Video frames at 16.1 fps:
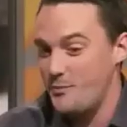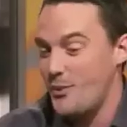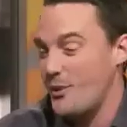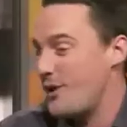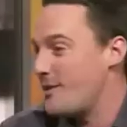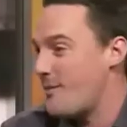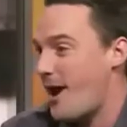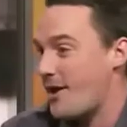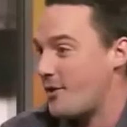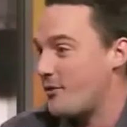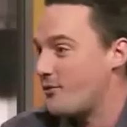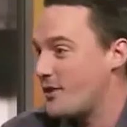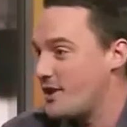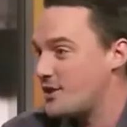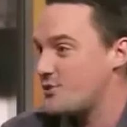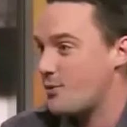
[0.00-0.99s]
put him out of
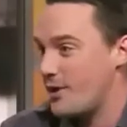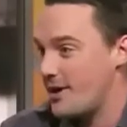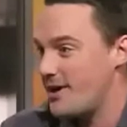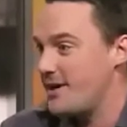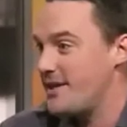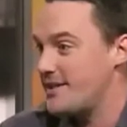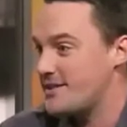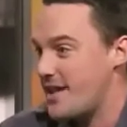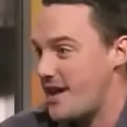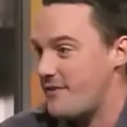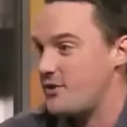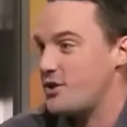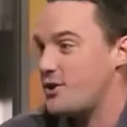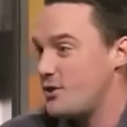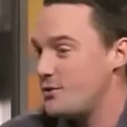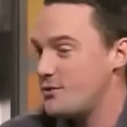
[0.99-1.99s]
reach where he needs to have a
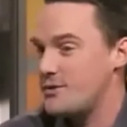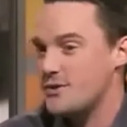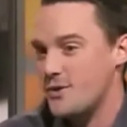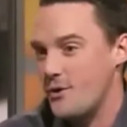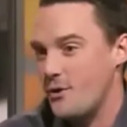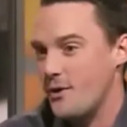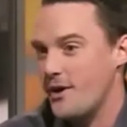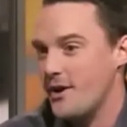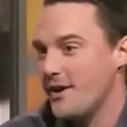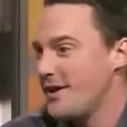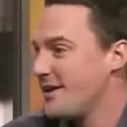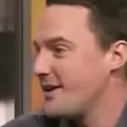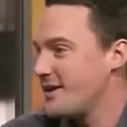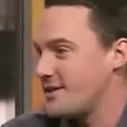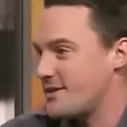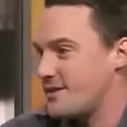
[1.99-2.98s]
huge score
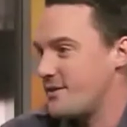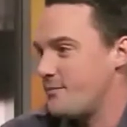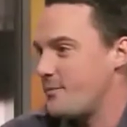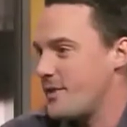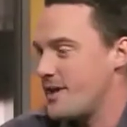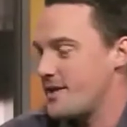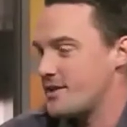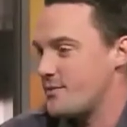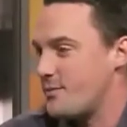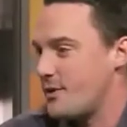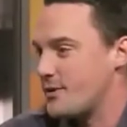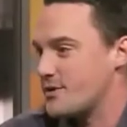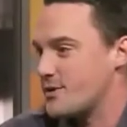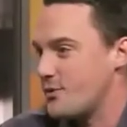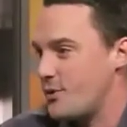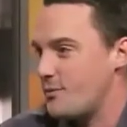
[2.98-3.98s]
as
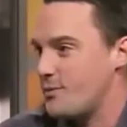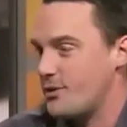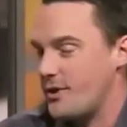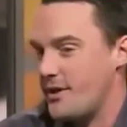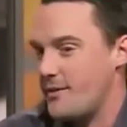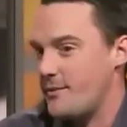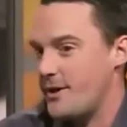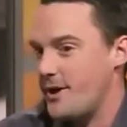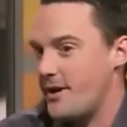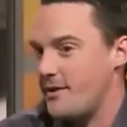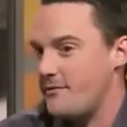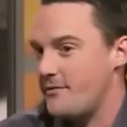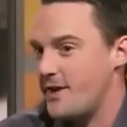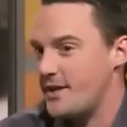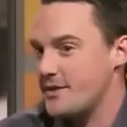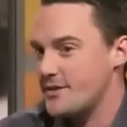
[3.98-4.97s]
opposed to a preliminary
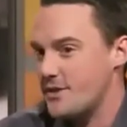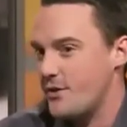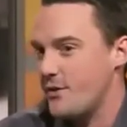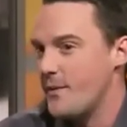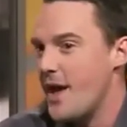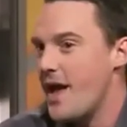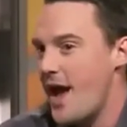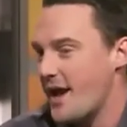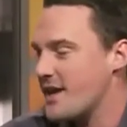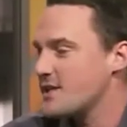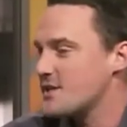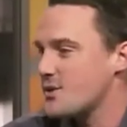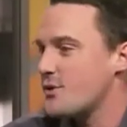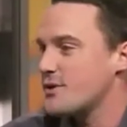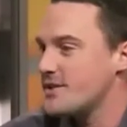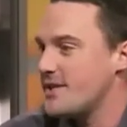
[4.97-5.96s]
event. So I guess
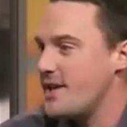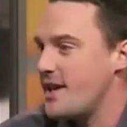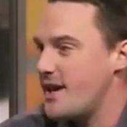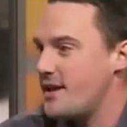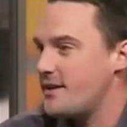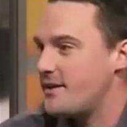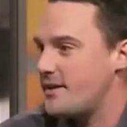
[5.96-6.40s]
towards the end,